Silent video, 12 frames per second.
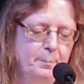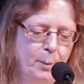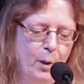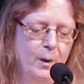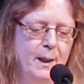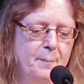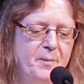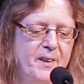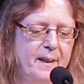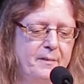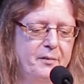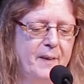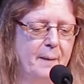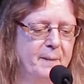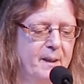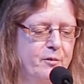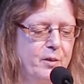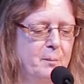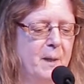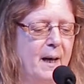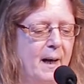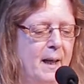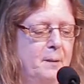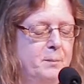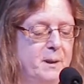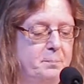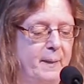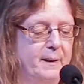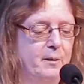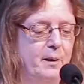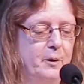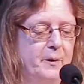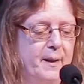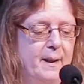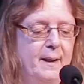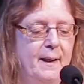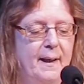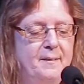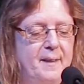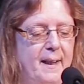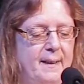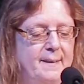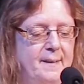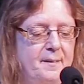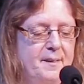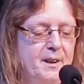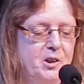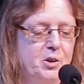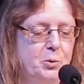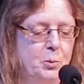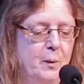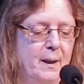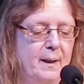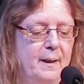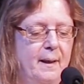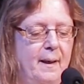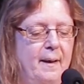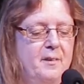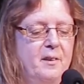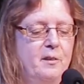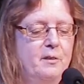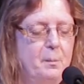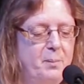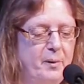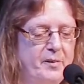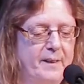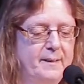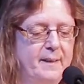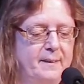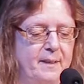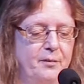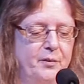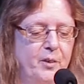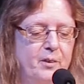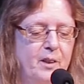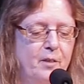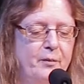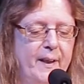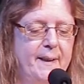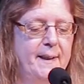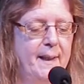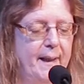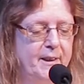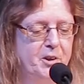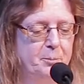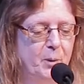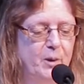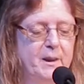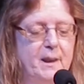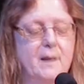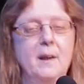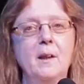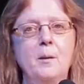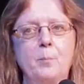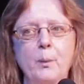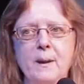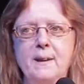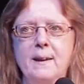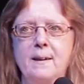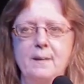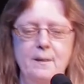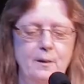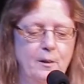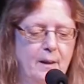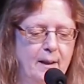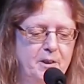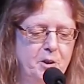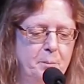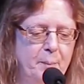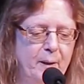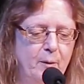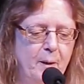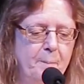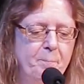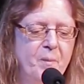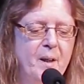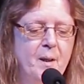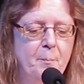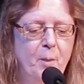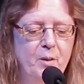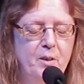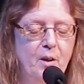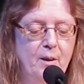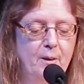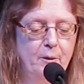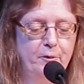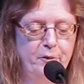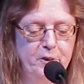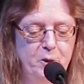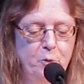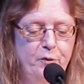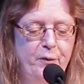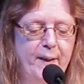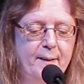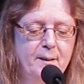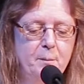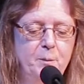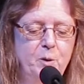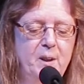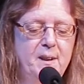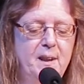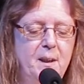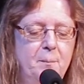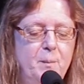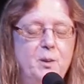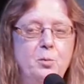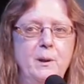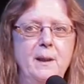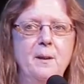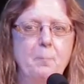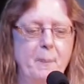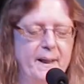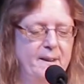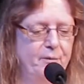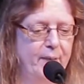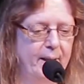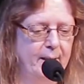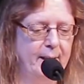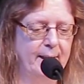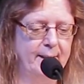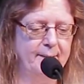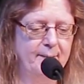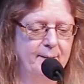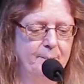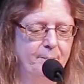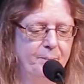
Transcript: Paul himself, coming from a hybrid background as a Hellenistic Jew, as a representative not of any hegemonic political or cultural power, but of a new faith community between many firelines?